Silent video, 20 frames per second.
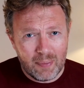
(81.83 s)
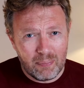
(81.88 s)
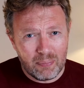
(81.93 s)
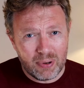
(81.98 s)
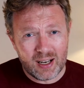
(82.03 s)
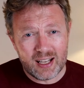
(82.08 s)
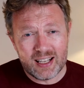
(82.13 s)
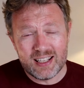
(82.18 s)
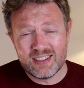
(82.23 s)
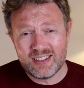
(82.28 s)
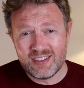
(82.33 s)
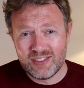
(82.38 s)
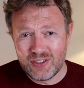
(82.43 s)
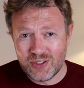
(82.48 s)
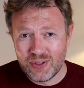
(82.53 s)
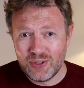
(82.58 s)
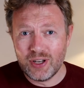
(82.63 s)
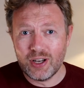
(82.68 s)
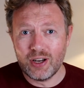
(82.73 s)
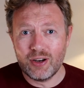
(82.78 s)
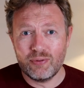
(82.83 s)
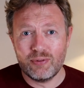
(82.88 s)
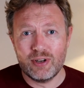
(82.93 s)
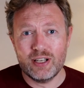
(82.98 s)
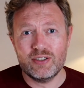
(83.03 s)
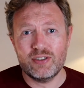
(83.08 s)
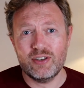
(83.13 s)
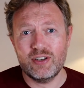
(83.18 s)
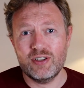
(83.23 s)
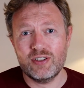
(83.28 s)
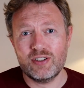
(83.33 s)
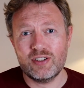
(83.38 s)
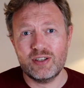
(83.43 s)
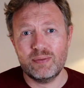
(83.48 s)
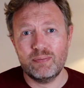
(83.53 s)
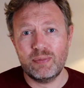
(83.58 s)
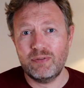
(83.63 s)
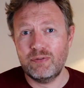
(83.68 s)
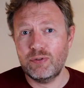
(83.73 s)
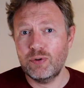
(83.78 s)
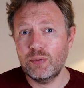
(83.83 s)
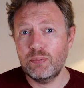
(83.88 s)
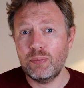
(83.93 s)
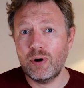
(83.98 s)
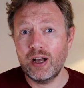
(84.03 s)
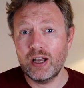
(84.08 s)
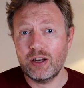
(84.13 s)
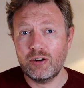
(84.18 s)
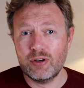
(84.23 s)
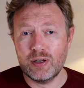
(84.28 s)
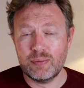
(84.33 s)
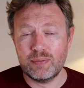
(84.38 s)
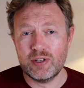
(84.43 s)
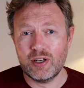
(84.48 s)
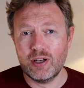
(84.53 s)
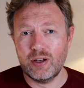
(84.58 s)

Please do your own research before buying crypto,